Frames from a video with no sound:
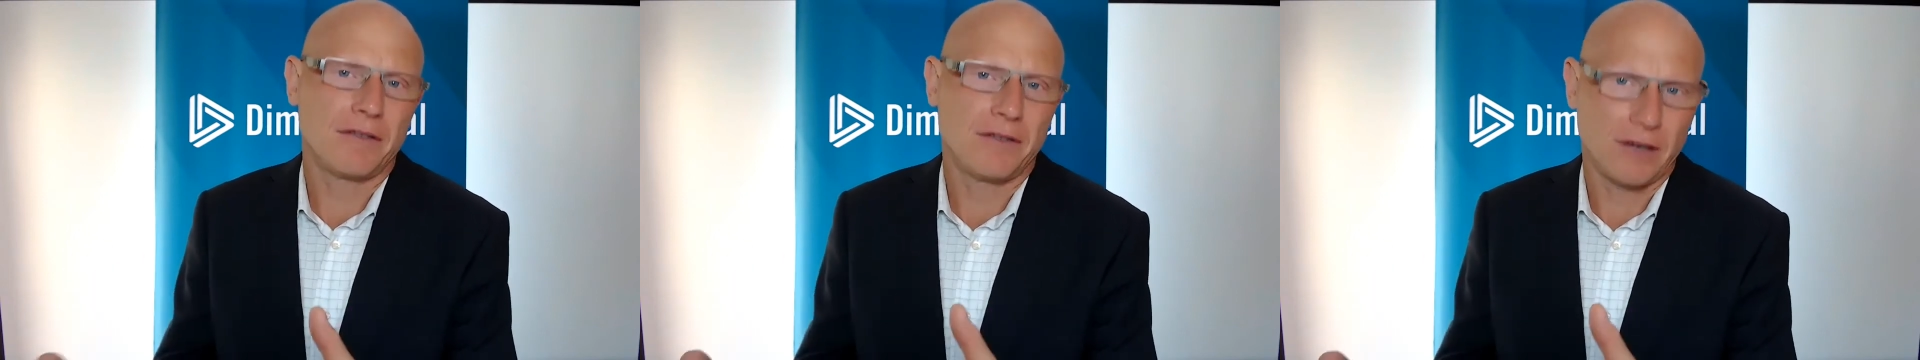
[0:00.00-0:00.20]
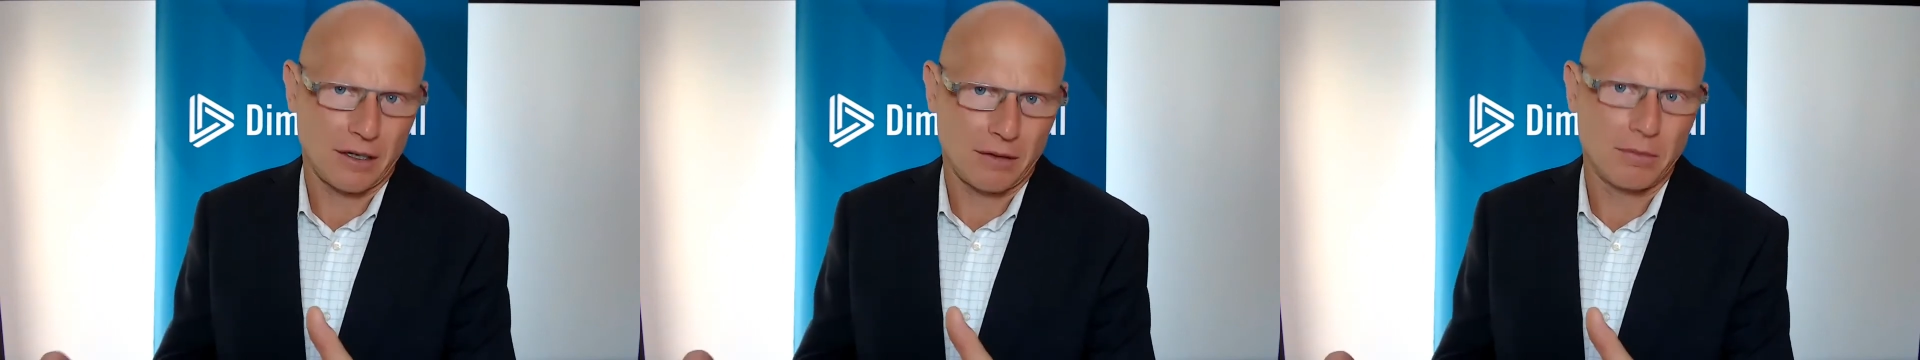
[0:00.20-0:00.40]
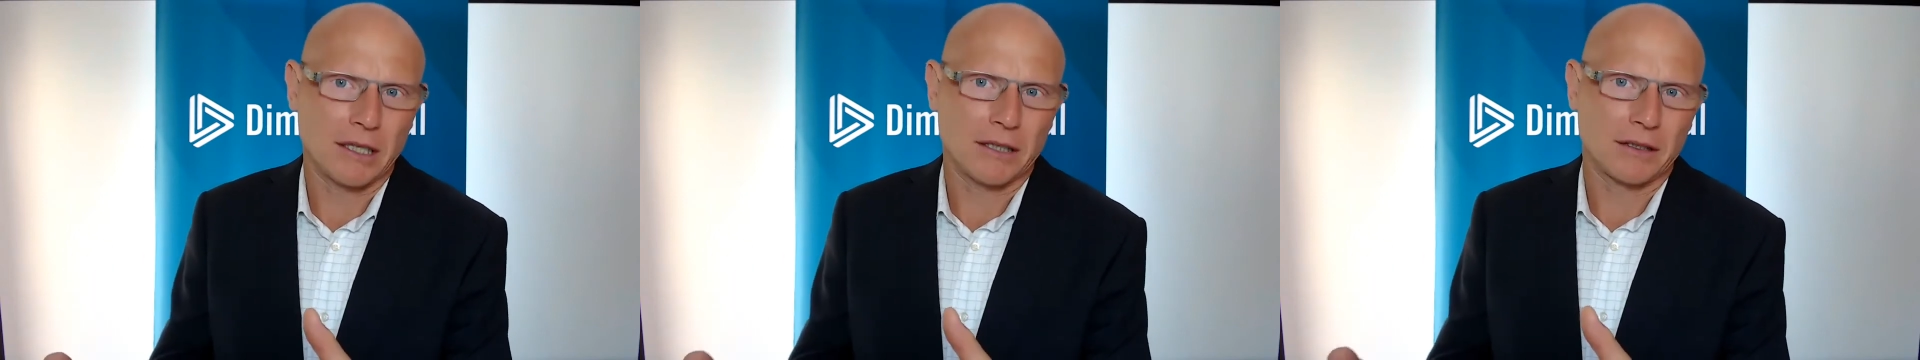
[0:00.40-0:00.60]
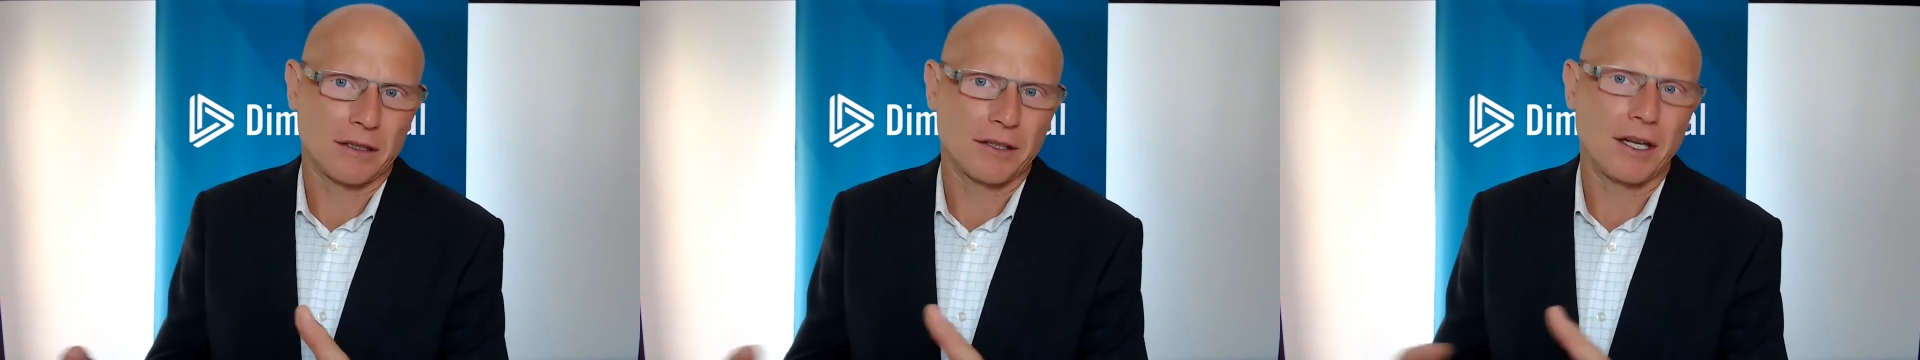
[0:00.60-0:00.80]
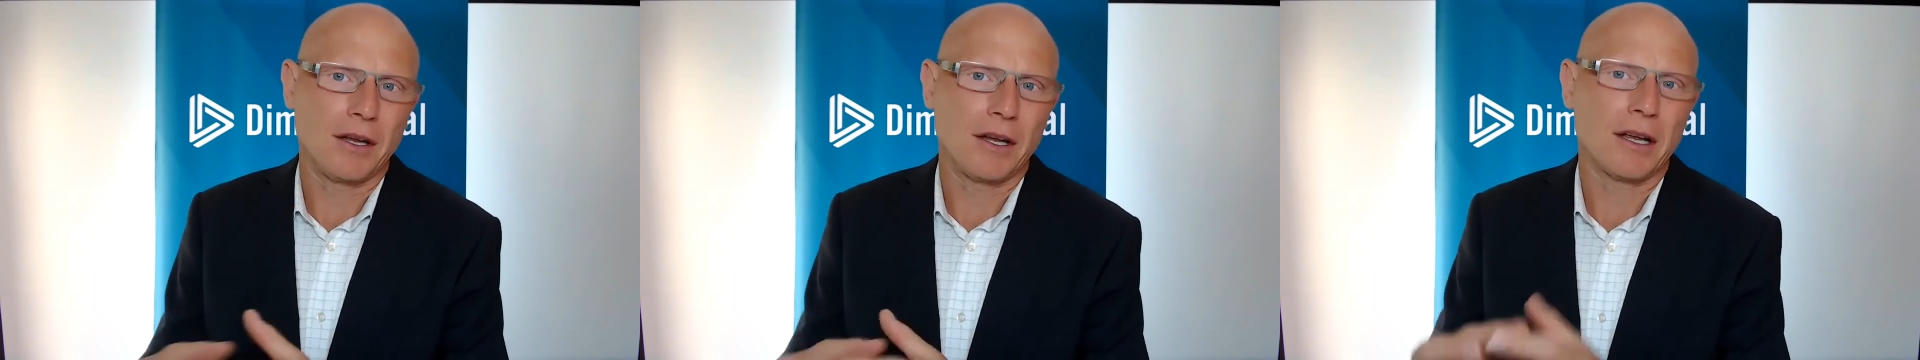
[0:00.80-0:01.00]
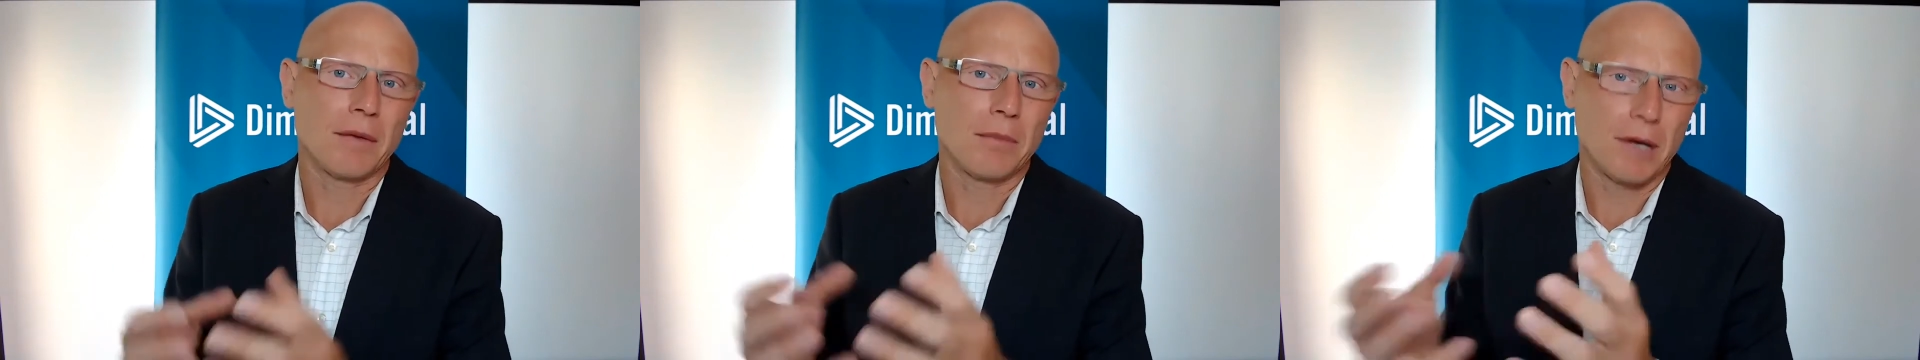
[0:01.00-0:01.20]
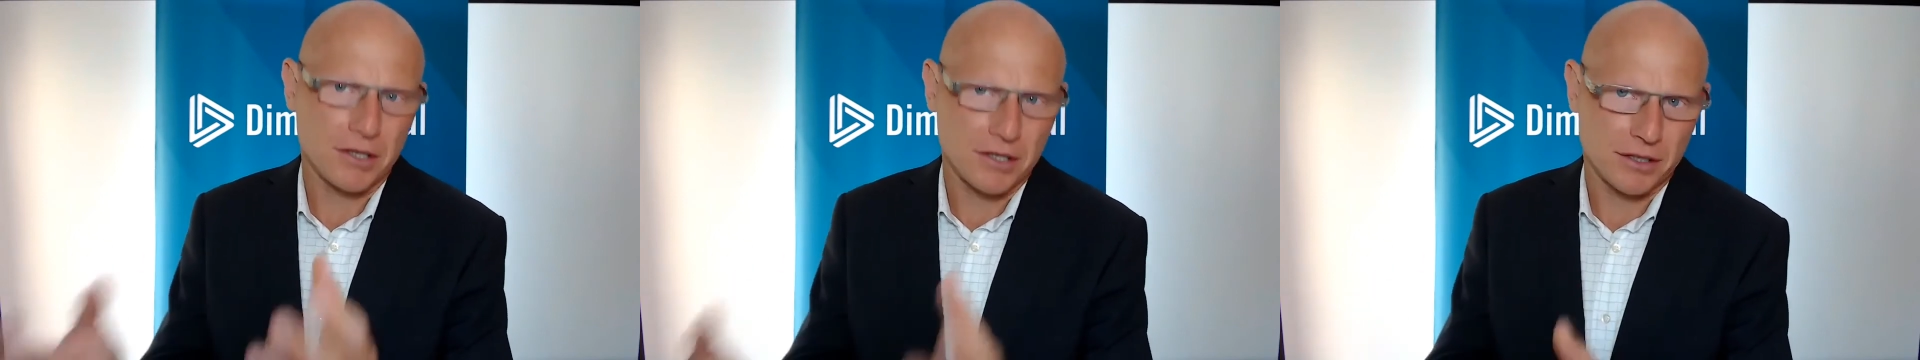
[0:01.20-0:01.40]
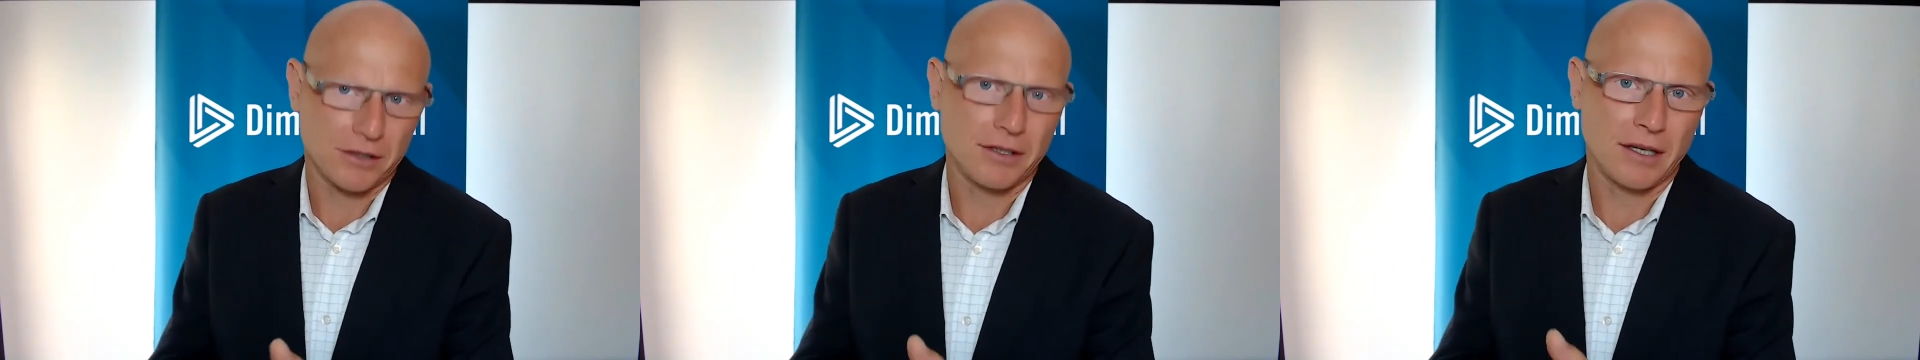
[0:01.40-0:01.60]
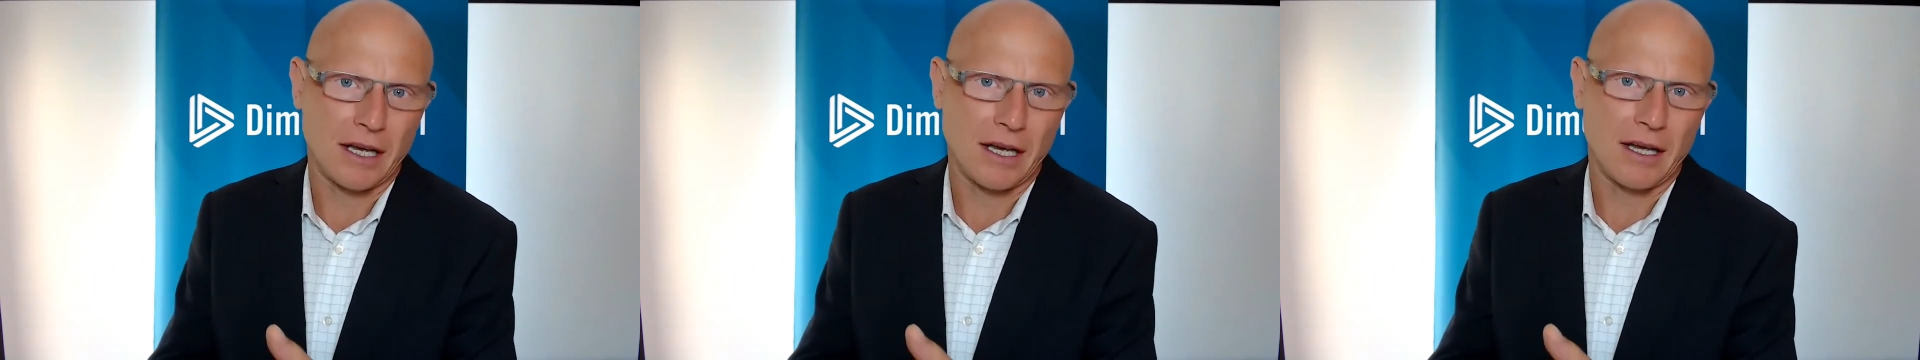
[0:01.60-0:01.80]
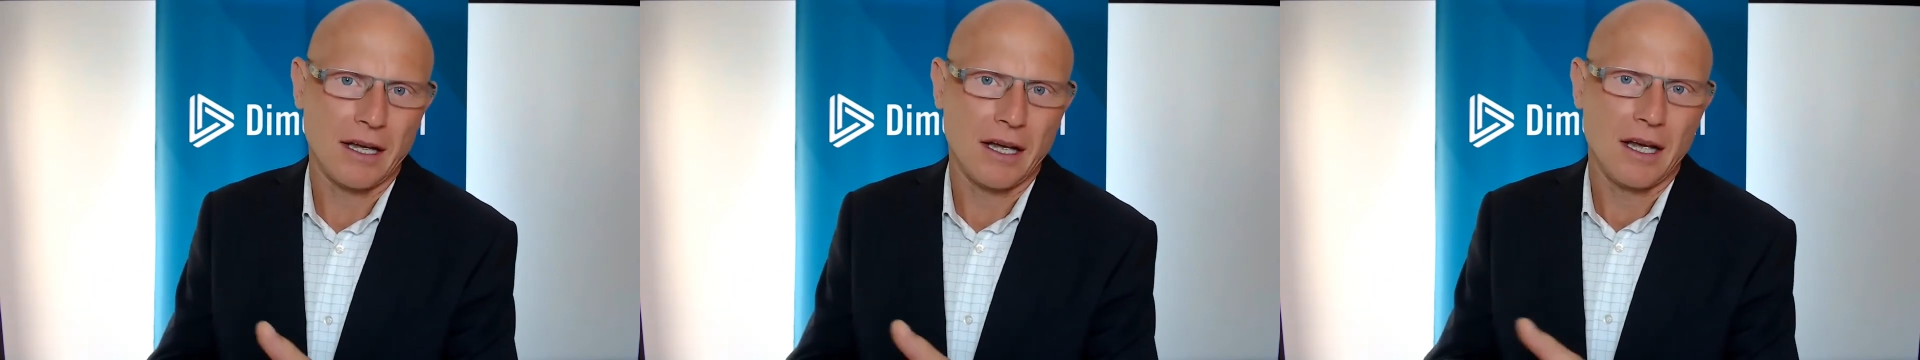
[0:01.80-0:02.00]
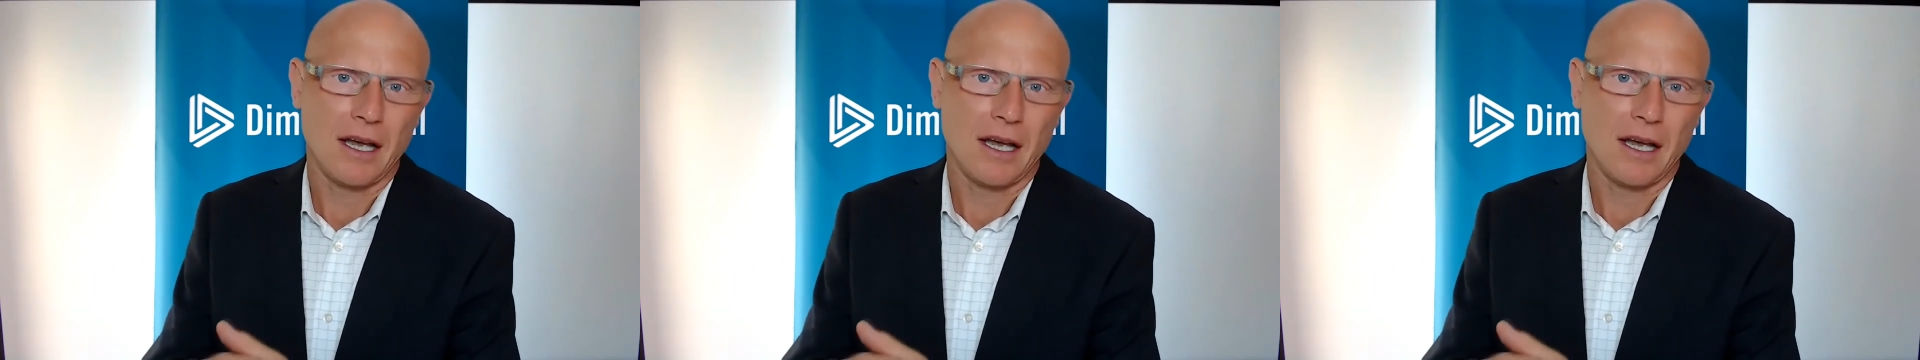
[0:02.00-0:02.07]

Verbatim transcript: fundamental that you can measure today?